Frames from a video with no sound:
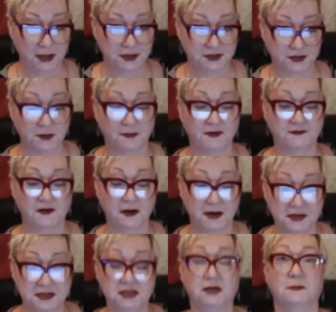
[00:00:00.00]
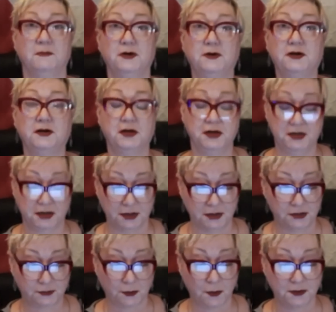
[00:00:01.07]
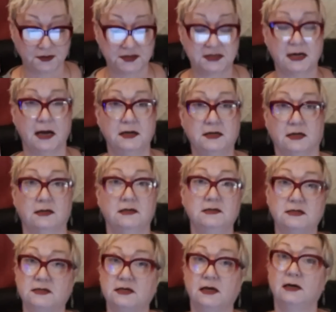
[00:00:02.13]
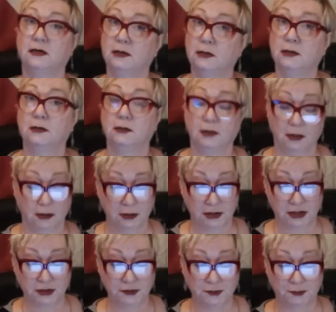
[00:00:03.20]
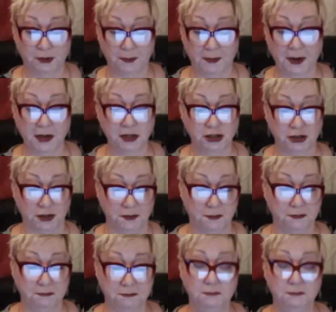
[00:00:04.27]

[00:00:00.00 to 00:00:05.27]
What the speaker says: supervised community control sentence to probation,